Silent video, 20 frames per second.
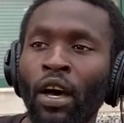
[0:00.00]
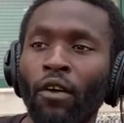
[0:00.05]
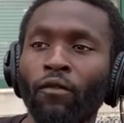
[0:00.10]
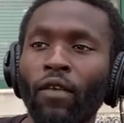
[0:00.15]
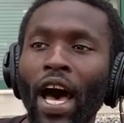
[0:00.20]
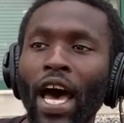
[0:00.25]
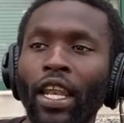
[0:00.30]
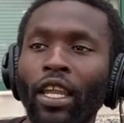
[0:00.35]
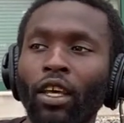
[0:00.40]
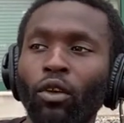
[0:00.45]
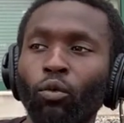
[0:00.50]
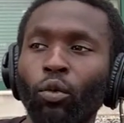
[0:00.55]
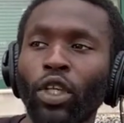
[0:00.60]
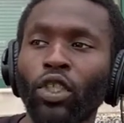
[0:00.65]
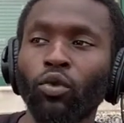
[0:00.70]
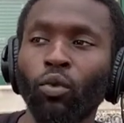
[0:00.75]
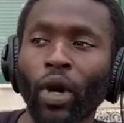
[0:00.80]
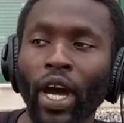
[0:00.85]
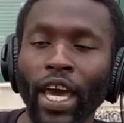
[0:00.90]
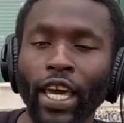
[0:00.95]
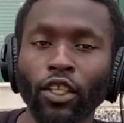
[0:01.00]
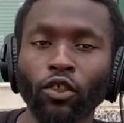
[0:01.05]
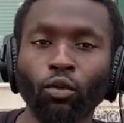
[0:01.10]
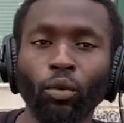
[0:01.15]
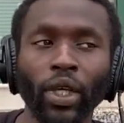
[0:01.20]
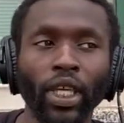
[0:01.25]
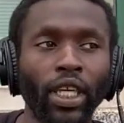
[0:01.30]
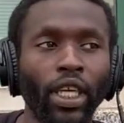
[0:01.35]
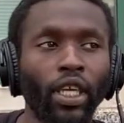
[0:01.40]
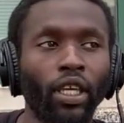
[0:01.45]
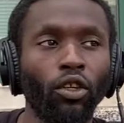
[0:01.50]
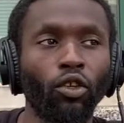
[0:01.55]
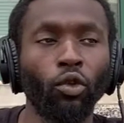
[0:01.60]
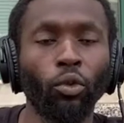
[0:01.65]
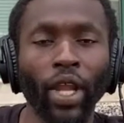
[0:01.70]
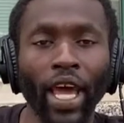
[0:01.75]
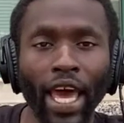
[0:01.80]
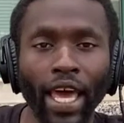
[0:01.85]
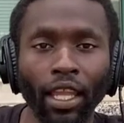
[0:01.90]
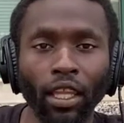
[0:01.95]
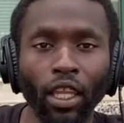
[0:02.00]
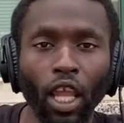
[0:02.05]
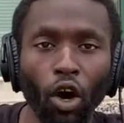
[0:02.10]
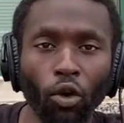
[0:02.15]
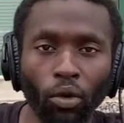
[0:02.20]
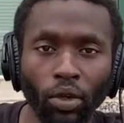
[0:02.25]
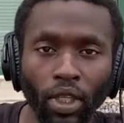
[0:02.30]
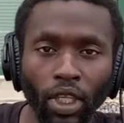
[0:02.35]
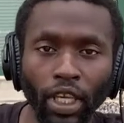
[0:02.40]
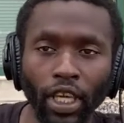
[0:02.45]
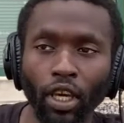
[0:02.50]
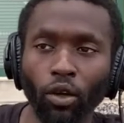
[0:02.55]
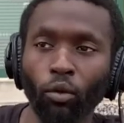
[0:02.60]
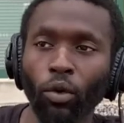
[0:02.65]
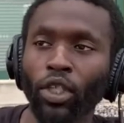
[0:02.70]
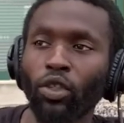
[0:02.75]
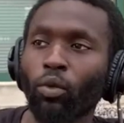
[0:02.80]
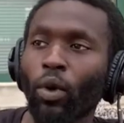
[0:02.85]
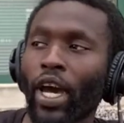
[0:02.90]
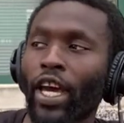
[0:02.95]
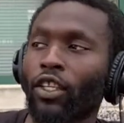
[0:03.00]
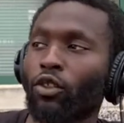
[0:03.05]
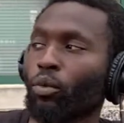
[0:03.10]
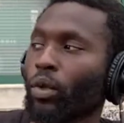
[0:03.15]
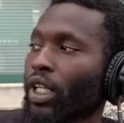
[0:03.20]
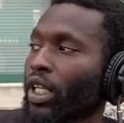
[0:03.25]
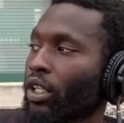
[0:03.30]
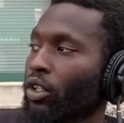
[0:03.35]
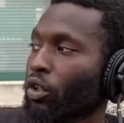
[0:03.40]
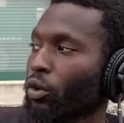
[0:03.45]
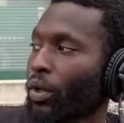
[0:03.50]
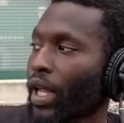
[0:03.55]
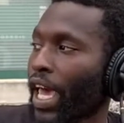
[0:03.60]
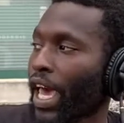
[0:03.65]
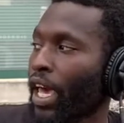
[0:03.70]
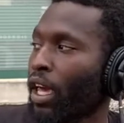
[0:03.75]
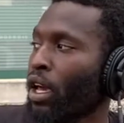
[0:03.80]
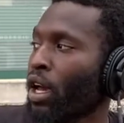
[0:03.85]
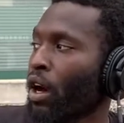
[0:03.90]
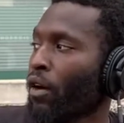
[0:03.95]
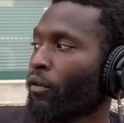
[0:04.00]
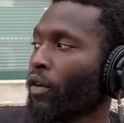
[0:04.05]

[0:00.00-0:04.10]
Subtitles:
finding which ways we can do that locally and which ways we can do that